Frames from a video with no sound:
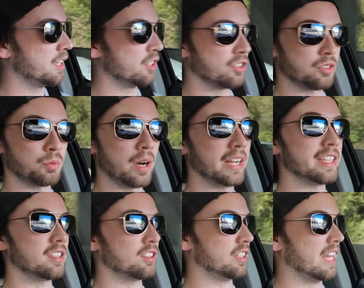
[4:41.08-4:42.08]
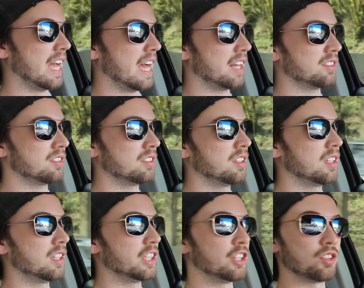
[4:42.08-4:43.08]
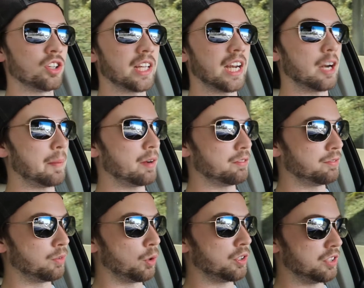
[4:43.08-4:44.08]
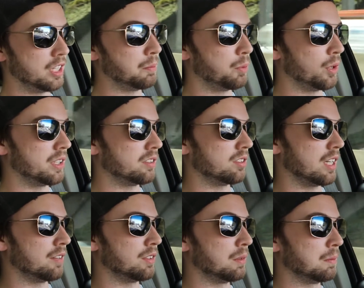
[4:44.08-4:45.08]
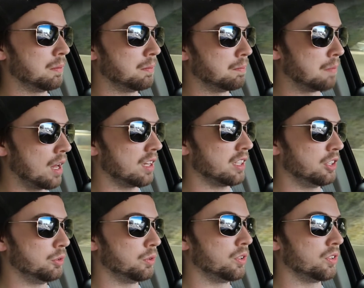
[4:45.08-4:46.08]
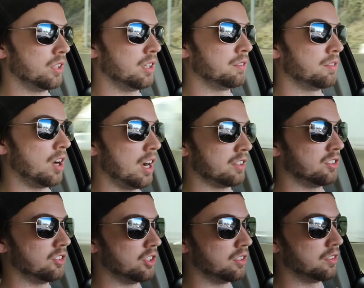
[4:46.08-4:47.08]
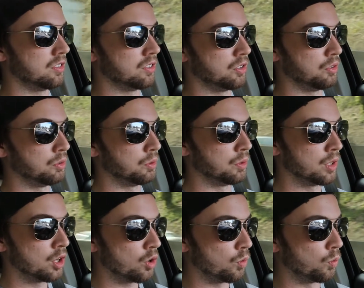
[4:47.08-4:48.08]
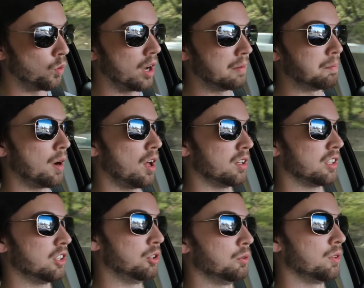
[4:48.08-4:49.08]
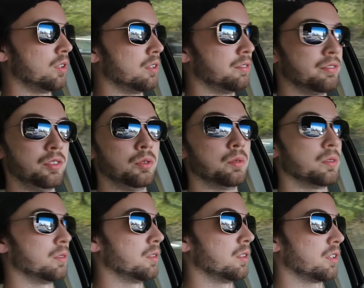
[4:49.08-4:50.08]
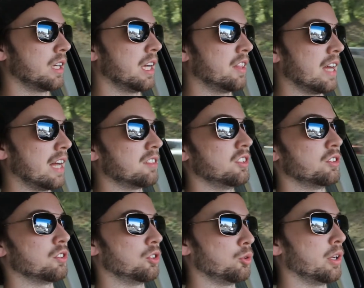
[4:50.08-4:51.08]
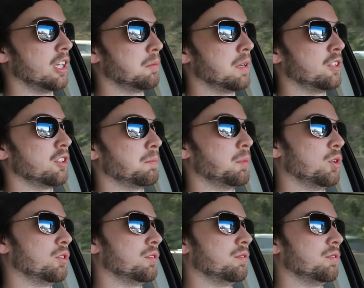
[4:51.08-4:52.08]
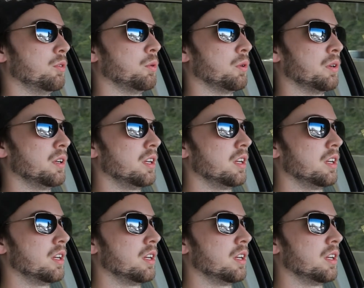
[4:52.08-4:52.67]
your regular gas, you're looking at about 14.7 molecules of oxygen to 1 molecule of fuel. Okay, that's your stoichiometric burn for